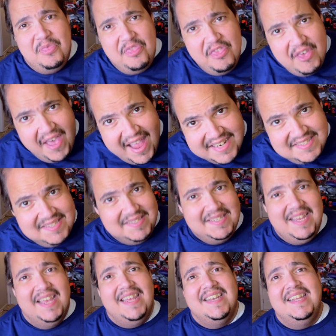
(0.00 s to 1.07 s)
That
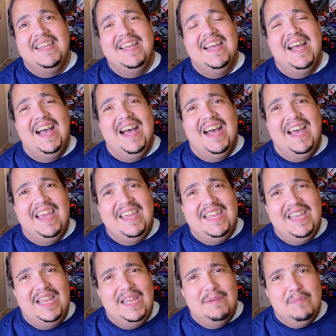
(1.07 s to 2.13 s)
said,
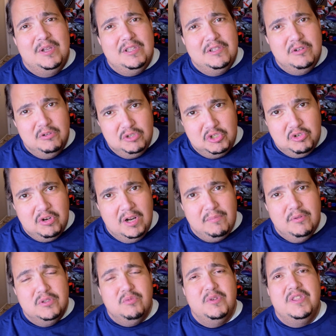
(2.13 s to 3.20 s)
I am a little
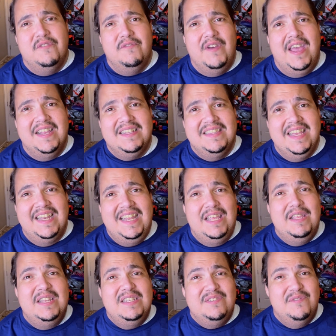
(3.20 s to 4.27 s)
troubled with the fact that
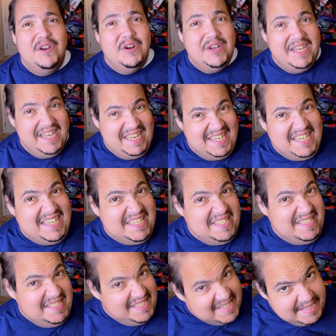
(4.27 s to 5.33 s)
it is very
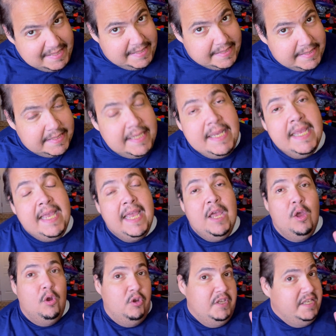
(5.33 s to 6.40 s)
inconsistent.
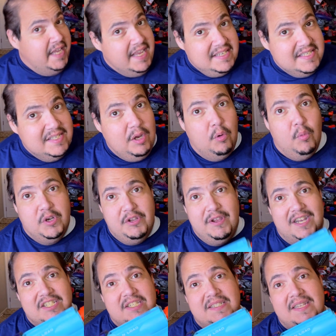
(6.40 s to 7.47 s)
Yes, when you
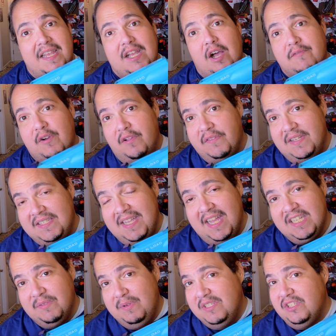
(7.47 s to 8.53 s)
actually take off all the
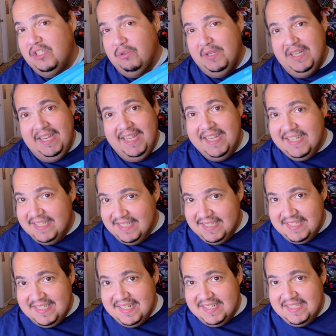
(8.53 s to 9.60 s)
attachments, you can hit into the
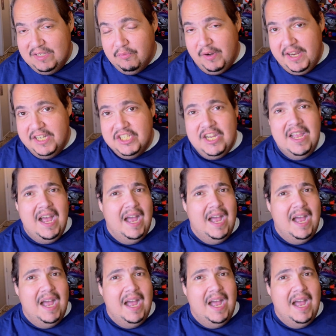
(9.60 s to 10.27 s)
60 range.